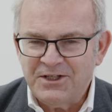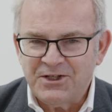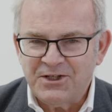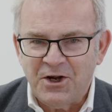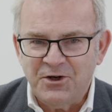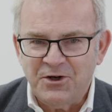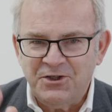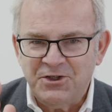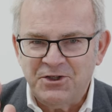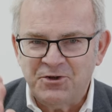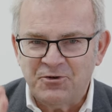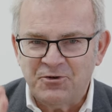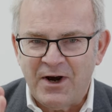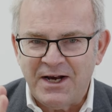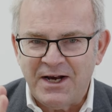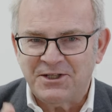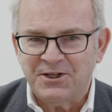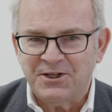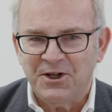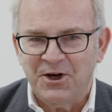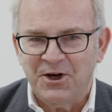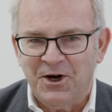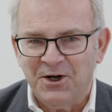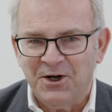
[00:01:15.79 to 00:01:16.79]
This goes
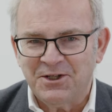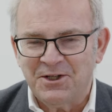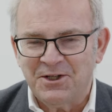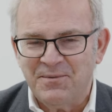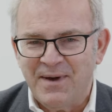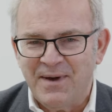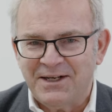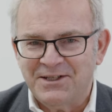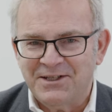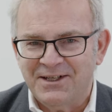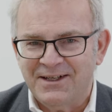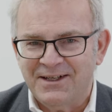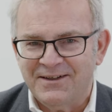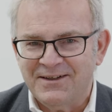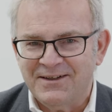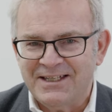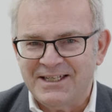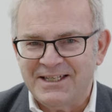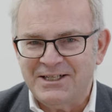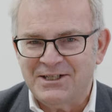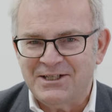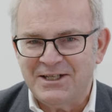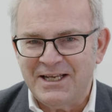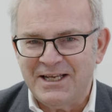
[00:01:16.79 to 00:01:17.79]
straight to the heart of the
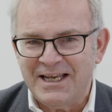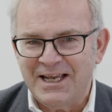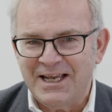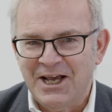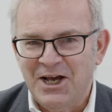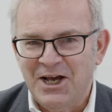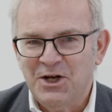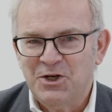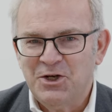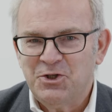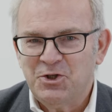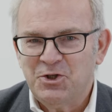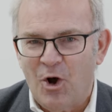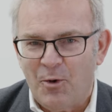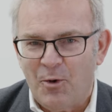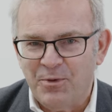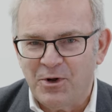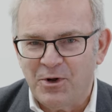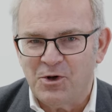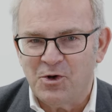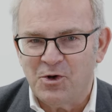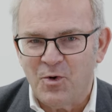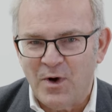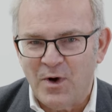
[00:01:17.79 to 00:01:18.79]
matter. This is the
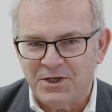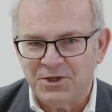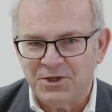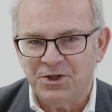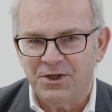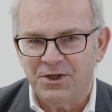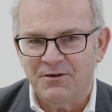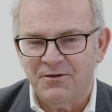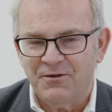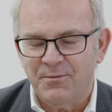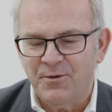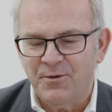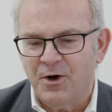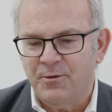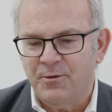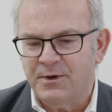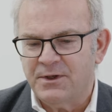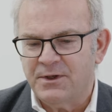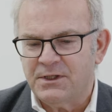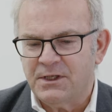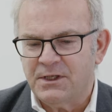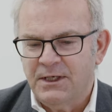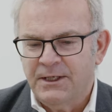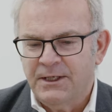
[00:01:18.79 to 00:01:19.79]
topical question of the
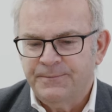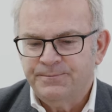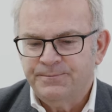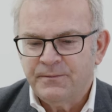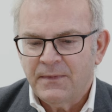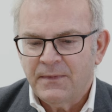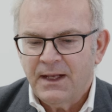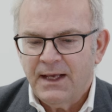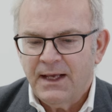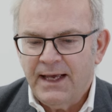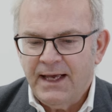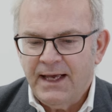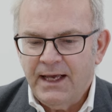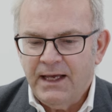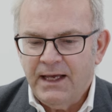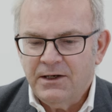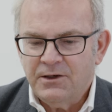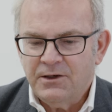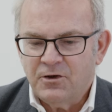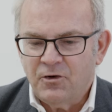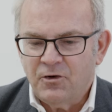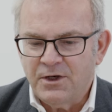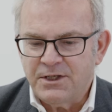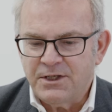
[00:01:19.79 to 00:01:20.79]
moment.
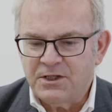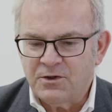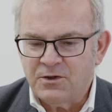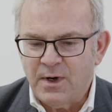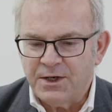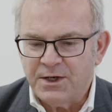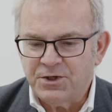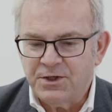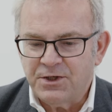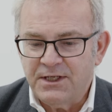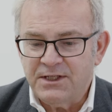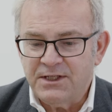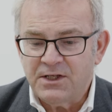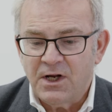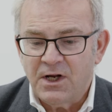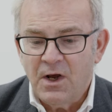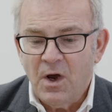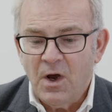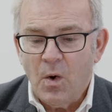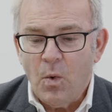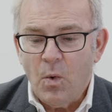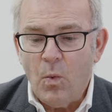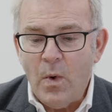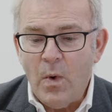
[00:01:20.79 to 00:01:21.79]
And Chris's question
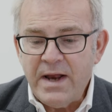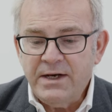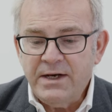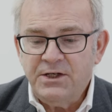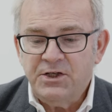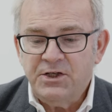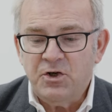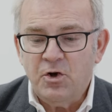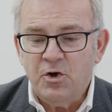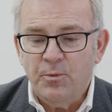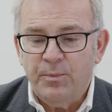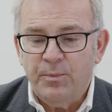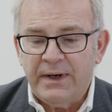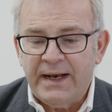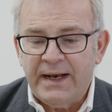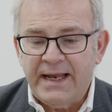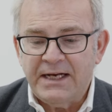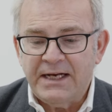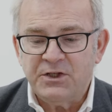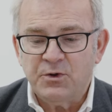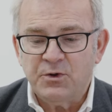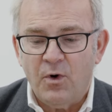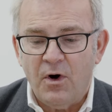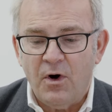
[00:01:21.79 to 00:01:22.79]
is, when do you
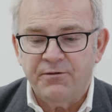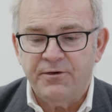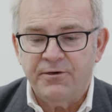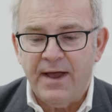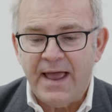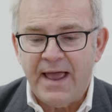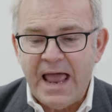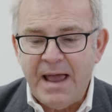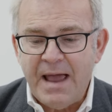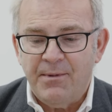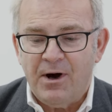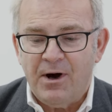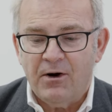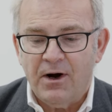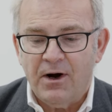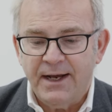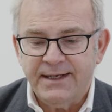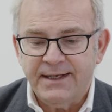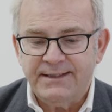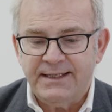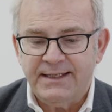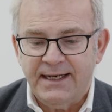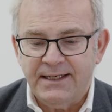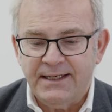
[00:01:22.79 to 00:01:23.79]
plan to offer
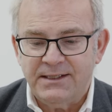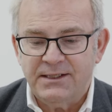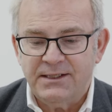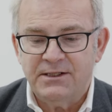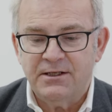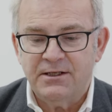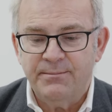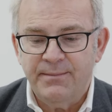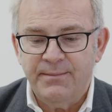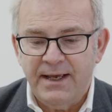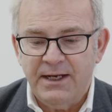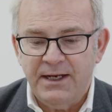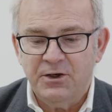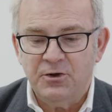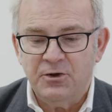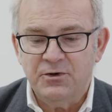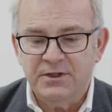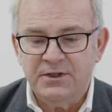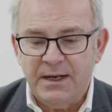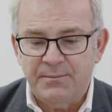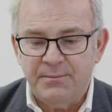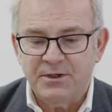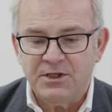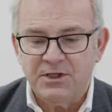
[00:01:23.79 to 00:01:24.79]
MRI tests to
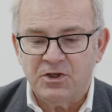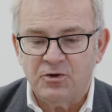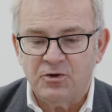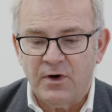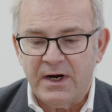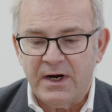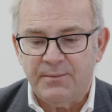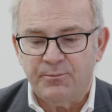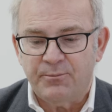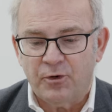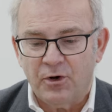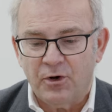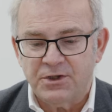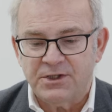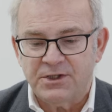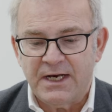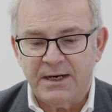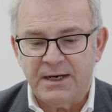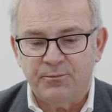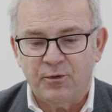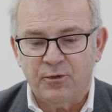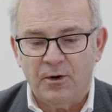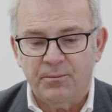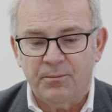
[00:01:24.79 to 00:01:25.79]
men who demonstrate
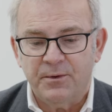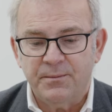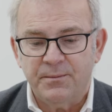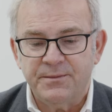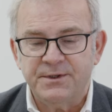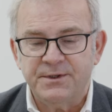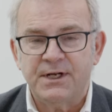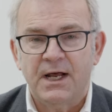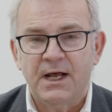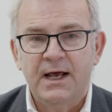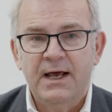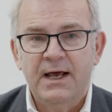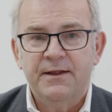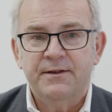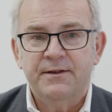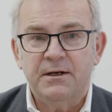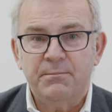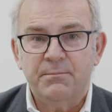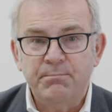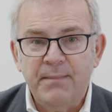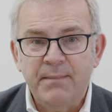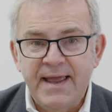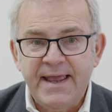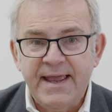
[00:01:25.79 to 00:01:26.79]
prostate problems
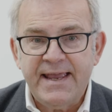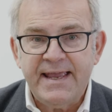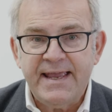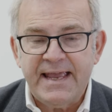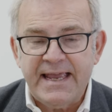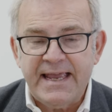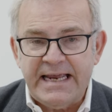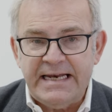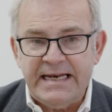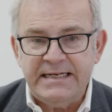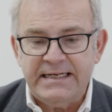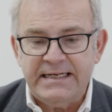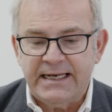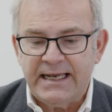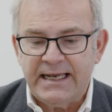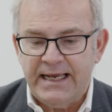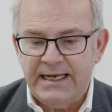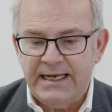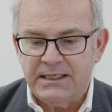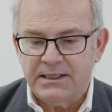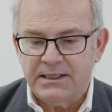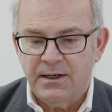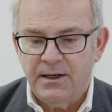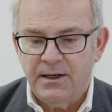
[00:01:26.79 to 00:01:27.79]
that may
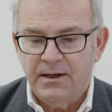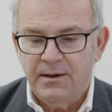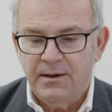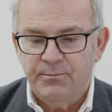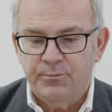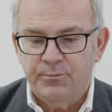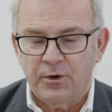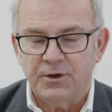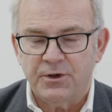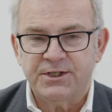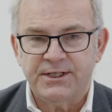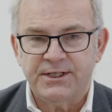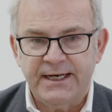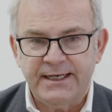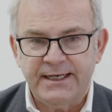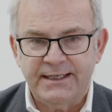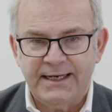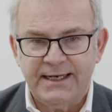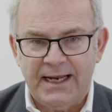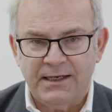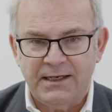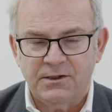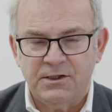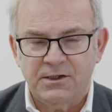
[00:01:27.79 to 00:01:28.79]
indicate
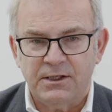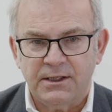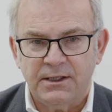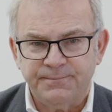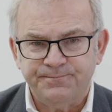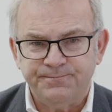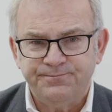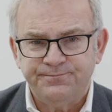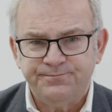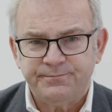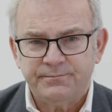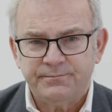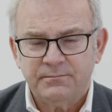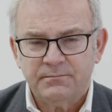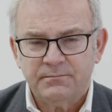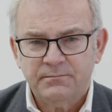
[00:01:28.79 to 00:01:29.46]
prostate cancer?